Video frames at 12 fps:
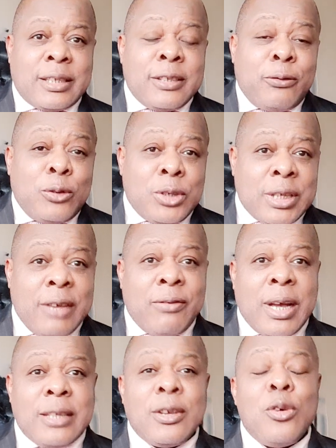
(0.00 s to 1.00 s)
civil
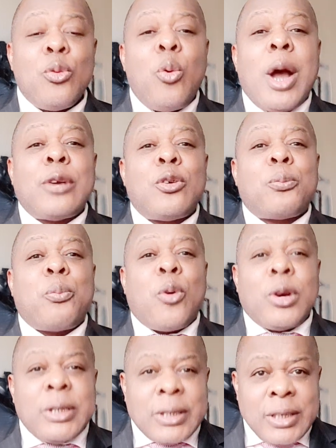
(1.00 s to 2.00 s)
servants who are not
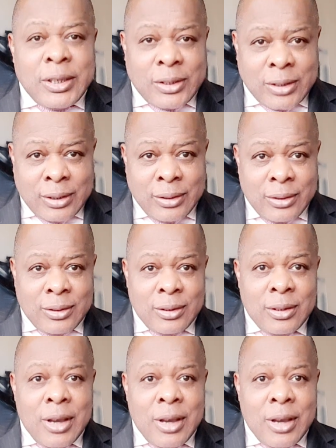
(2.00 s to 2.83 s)
politicians,